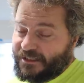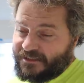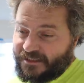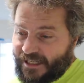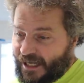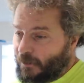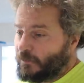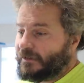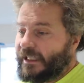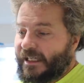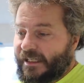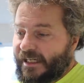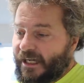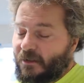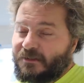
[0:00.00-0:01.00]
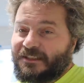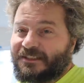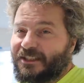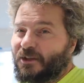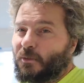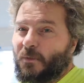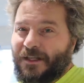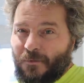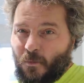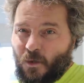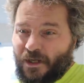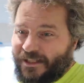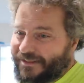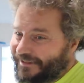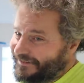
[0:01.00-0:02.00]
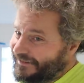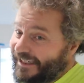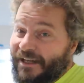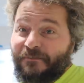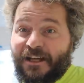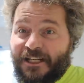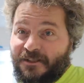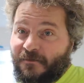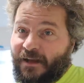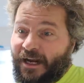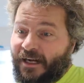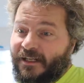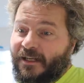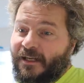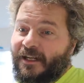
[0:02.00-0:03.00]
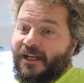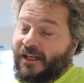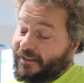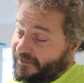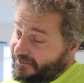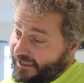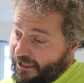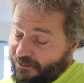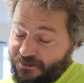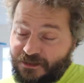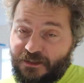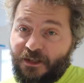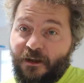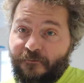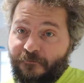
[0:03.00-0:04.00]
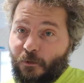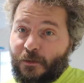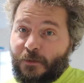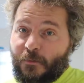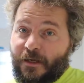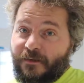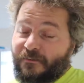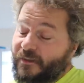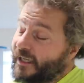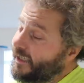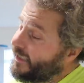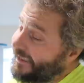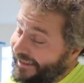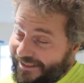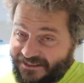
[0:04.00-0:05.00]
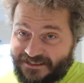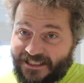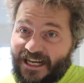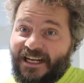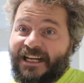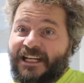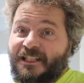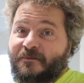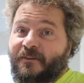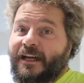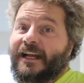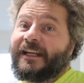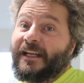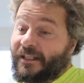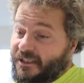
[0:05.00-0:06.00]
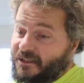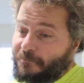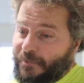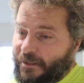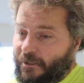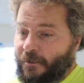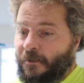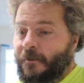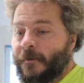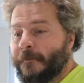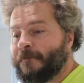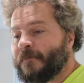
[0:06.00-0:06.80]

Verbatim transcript: That's an outdated house. It's a 3-1. It doesn't have HVAC. This house is fully renovated. It's got HVAC and it's bigger.